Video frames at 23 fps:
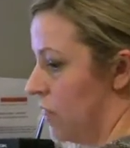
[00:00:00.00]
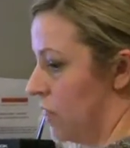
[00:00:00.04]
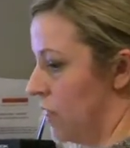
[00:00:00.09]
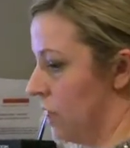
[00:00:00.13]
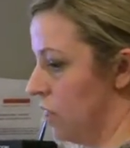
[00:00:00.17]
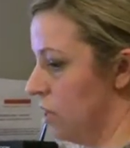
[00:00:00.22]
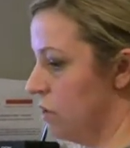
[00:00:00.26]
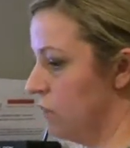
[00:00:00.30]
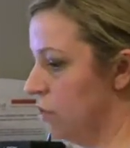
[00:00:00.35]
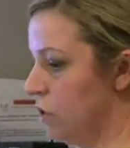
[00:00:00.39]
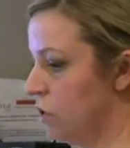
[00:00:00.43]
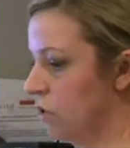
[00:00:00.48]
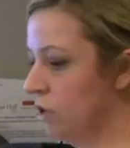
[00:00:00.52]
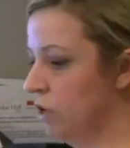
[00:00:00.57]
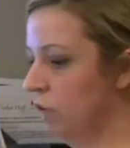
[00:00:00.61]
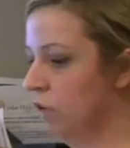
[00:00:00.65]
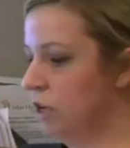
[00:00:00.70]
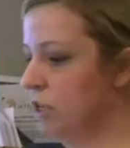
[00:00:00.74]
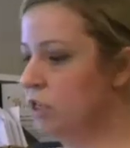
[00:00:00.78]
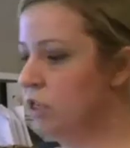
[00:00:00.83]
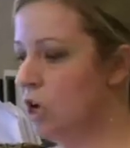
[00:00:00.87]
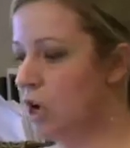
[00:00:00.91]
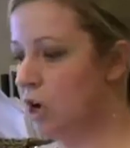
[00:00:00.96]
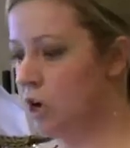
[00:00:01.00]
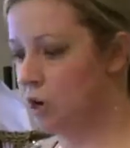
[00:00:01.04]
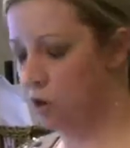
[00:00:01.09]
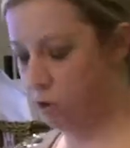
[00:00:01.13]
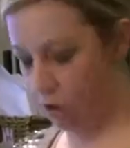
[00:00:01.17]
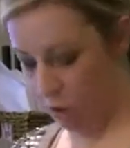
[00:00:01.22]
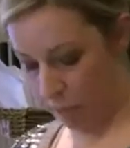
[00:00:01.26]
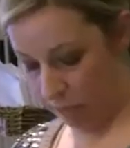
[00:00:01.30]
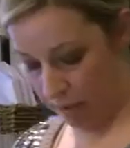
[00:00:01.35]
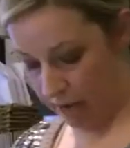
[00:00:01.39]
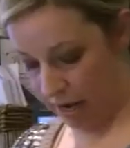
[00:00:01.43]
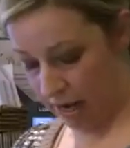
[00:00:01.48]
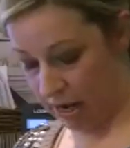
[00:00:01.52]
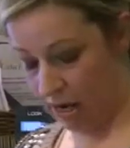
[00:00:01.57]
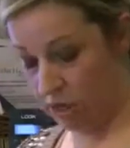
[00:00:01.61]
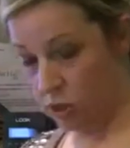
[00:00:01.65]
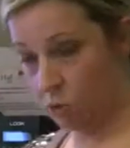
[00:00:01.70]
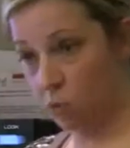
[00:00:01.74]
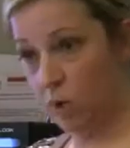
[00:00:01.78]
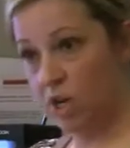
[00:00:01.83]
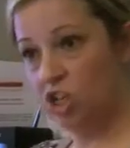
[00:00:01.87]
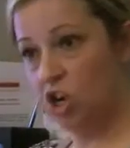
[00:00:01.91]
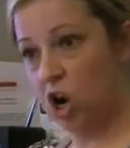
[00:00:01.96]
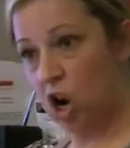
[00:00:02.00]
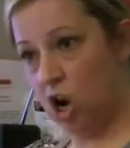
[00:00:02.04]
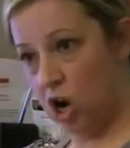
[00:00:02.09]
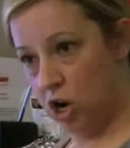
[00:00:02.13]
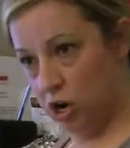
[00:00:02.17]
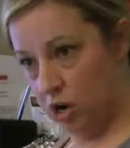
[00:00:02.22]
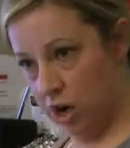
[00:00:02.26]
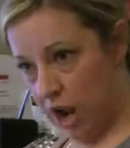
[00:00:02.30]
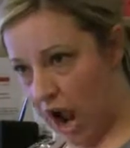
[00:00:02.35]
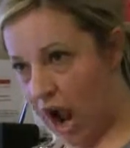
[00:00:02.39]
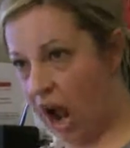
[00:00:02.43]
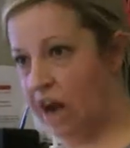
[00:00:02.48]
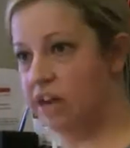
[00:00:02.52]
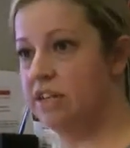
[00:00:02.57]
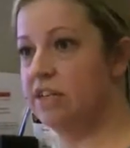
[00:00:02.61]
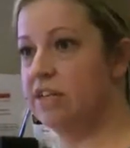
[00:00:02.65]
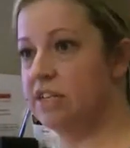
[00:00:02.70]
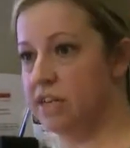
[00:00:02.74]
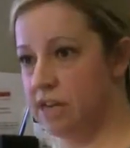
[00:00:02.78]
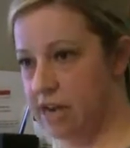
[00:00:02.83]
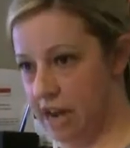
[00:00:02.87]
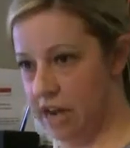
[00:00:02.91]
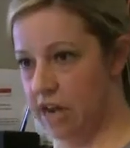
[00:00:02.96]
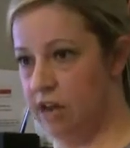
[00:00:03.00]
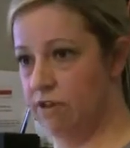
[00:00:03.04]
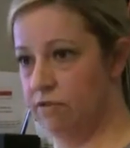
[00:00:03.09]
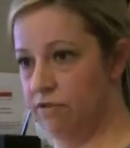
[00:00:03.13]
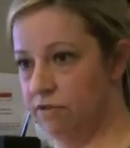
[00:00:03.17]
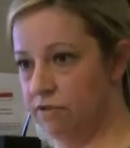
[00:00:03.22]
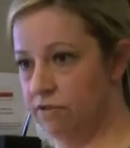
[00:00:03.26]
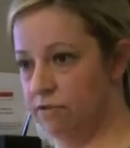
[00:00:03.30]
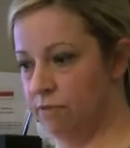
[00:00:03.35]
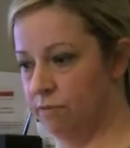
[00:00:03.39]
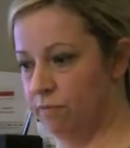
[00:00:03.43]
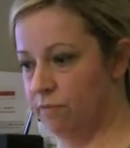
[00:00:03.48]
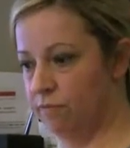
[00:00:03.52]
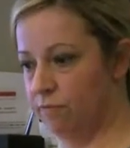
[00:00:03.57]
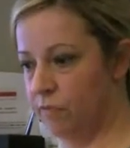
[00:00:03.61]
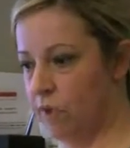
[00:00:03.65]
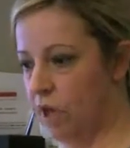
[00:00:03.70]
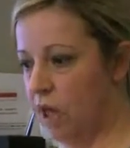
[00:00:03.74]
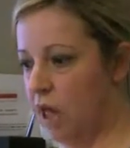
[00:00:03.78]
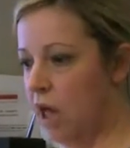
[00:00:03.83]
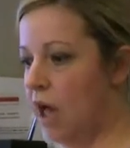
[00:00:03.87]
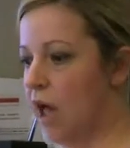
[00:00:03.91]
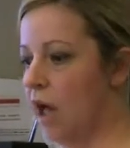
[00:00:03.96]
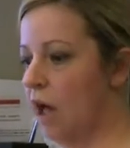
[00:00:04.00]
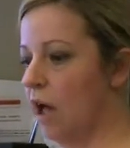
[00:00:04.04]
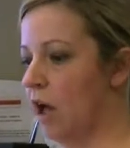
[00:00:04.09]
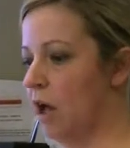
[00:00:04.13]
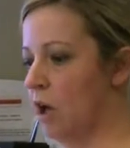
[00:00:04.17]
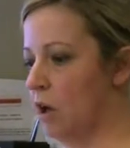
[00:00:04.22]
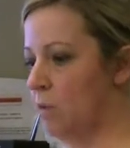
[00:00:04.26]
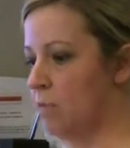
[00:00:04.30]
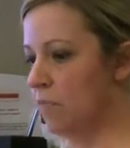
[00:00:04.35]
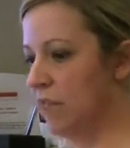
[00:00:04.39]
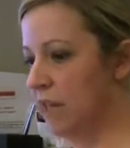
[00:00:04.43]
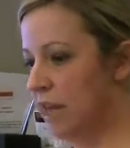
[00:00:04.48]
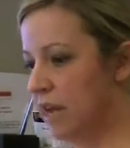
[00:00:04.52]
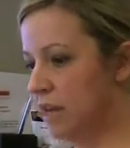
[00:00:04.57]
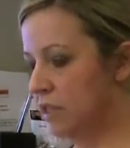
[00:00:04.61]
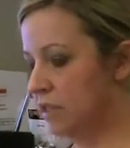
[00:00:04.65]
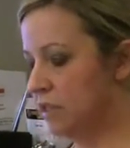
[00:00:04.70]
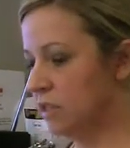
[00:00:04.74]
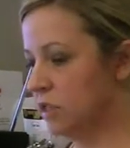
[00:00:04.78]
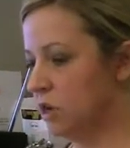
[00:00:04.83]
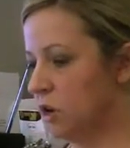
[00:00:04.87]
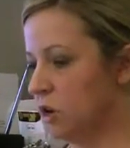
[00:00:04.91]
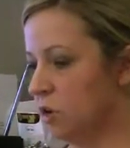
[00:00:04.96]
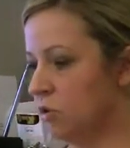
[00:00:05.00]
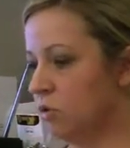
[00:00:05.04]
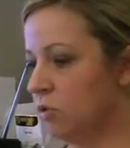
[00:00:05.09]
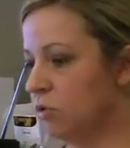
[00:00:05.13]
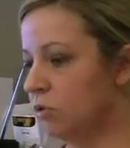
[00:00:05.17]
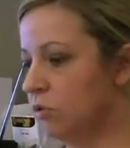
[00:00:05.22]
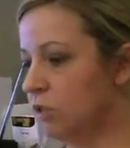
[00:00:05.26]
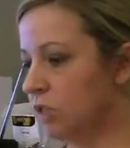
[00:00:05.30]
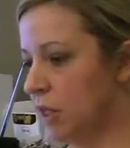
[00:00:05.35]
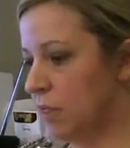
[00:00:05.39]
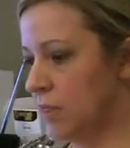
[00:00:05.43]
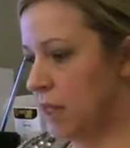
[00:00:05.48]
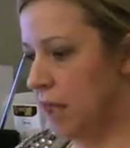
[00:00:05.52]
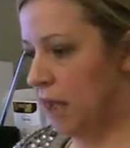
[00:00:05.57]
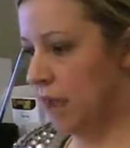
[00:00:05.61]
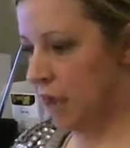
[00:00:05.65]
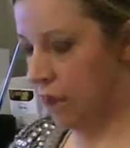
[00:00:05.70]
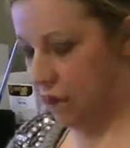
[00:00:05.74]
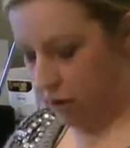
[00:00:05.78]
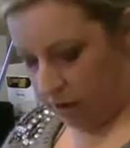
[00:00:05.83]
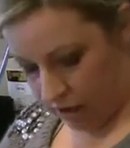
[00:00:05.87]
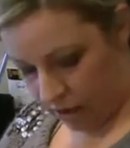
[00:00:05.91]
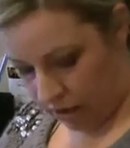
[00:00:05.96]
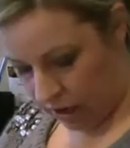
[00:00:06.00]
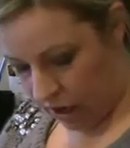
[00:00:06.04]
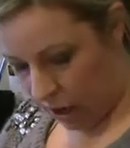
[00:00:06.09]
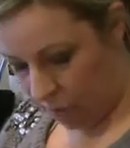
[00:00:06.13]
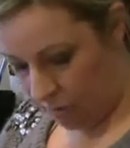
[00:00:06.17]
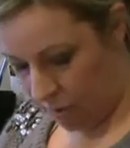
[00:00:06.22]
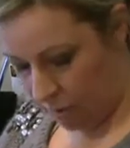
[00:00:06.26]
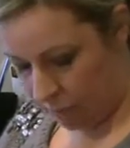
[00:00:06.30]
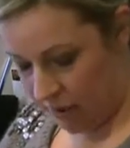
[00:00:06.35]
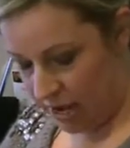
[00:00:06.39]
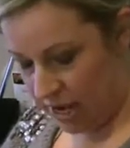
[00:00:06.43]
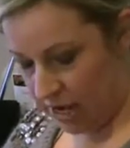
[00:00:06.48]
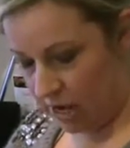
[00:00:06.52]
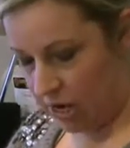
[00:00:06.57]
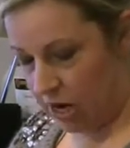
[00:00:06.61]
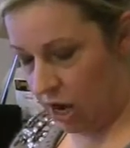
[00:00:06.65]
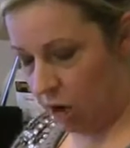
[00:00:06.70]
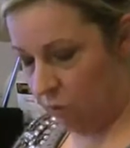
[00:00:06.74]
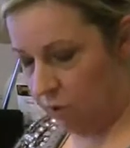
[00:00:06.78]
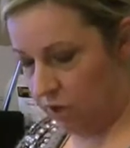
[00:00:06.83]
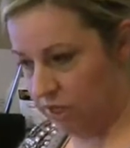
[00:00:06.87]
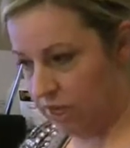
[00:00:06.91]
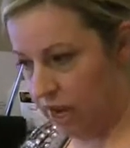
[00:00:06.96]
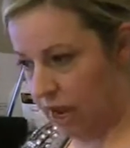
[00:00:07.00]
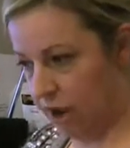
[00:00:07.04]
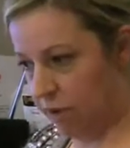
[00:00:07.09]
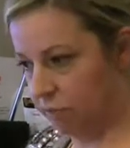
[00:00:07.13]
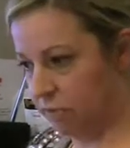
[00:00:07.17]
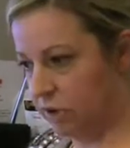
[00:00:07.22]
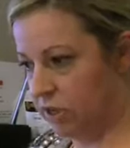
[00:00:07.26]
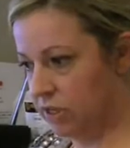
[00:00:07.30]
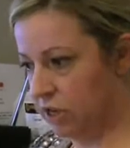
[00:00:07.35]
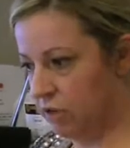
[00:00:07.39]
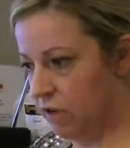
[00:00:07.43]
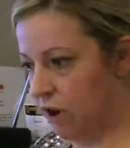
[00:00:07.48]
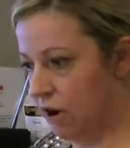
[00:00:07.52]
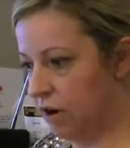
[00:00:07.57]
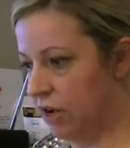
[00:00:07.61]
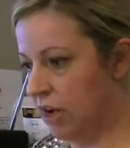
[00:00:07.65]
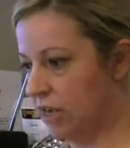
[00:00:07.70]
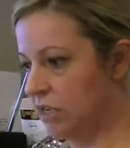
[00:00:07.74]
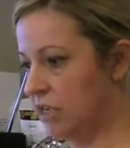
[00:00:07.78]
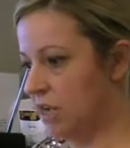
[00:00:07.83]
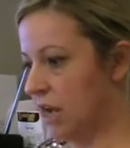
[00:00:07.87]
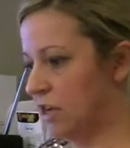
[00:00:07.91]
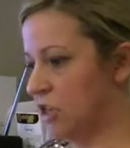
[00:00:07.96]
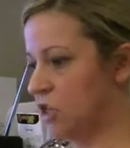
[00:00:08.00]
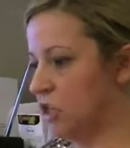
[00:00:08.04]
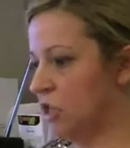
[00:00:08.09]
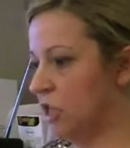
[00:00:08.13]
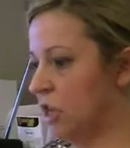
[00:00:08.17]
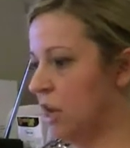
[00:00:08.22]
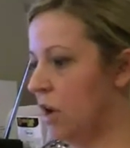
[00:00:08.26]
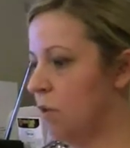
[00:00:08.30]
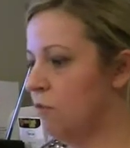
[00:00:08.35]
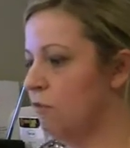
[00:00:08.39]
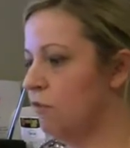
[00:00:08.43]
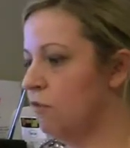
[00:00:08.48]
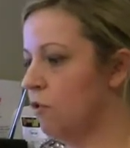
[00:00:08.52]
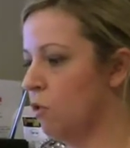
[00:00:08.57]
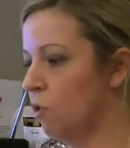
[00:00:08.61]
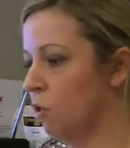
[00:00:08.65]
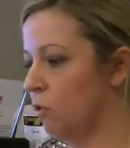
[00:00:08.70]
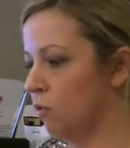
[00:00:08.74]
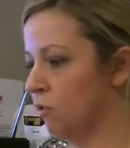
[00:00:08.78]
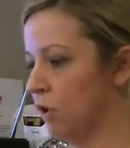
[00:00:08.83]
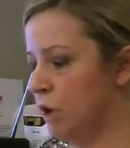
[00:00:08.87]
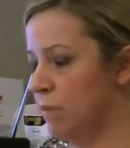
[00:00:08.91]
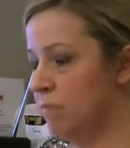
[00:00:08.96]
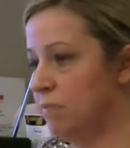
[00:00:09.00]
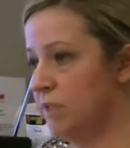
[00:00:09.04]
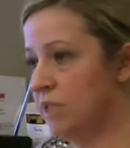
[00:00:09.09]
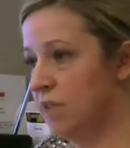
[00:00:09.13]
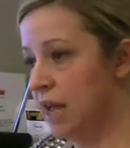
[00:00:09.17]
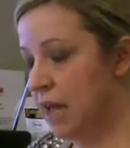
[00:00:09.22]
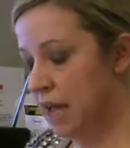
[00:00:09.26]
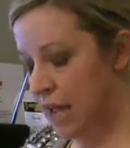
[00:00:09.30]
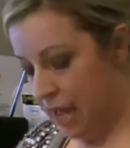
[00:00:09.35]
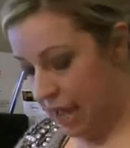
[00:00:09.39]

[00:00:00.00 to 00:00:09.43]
Then you've got your internal obliques, which are underneath, um, the externals and they come a bit lower down because they're only attached to the lower four ribs.